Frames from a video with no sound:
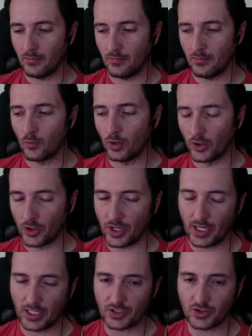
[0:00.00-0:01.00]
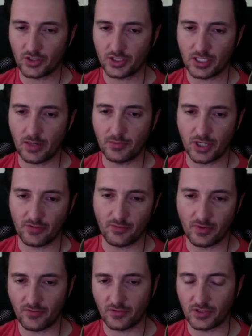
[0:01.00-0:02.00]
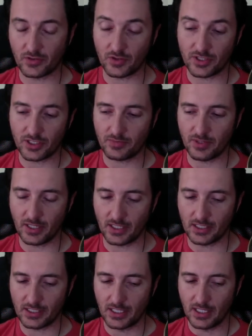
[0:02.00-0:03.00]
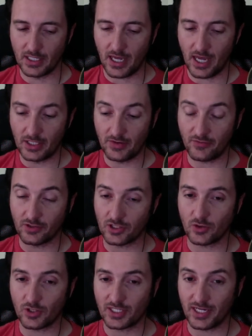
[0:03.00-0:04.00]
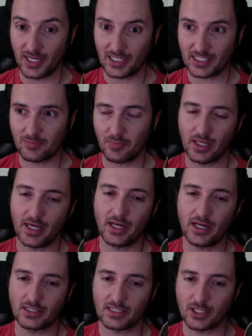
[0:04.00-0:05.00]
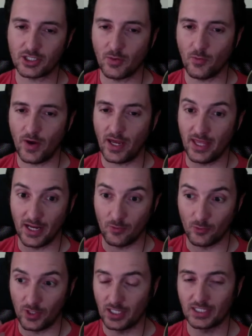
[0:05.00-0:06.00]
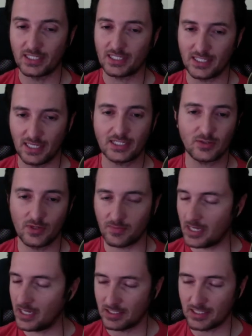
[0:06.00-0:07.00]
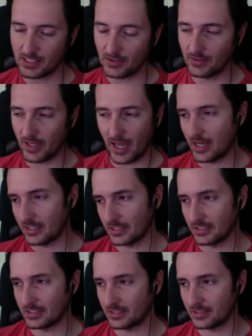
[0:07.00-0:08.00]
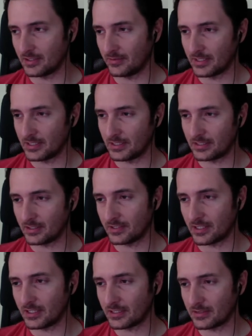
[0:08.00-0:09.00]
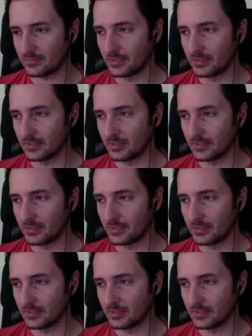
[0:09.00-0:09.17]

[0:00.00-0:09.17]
learning a certain subject from different sources, because a different source can explain it in such a way that it really sticks with me. And so, yeah, it's always awesome.